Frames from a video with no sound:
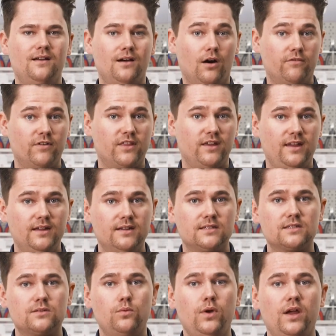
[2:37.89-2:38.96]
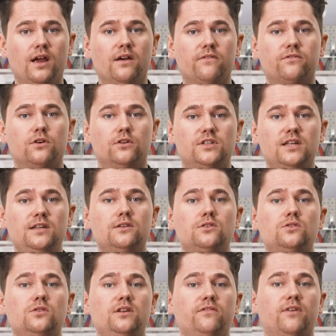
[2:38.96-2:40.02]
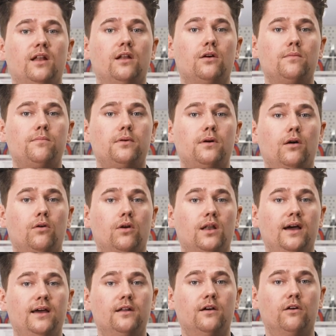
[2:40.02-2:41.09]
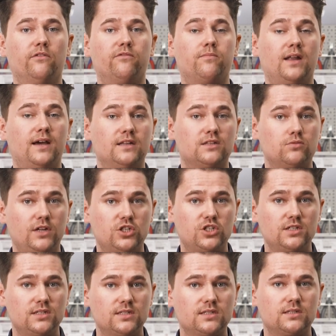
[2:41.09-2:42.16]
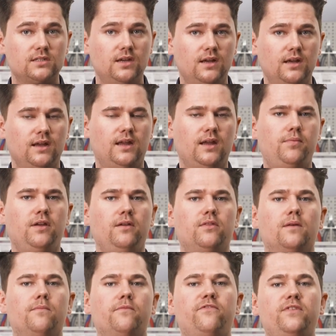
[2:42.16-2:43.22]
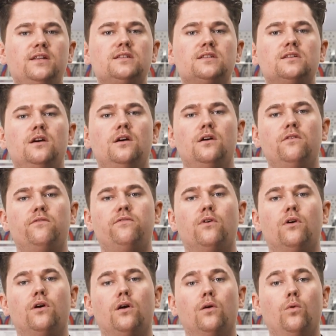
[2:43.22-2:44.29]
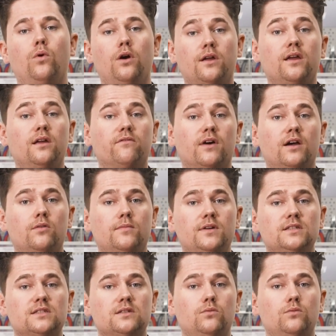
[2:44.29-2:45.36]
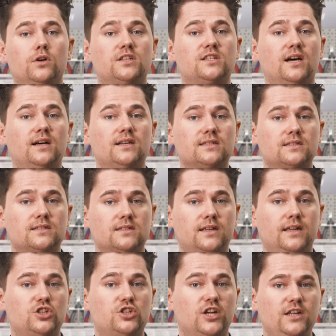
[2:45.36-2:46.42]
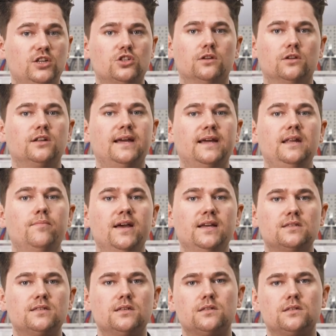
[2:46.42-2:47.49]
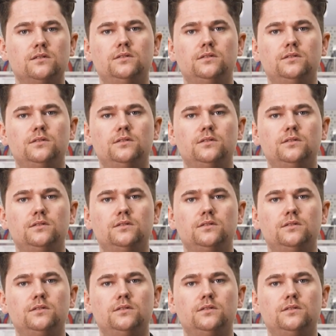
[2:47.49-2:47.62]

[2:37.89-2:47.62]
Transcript: Over the years, we have continued to develop our line of pliers wrenches, keeping them fit for working environments where tasks can change on a daily basis.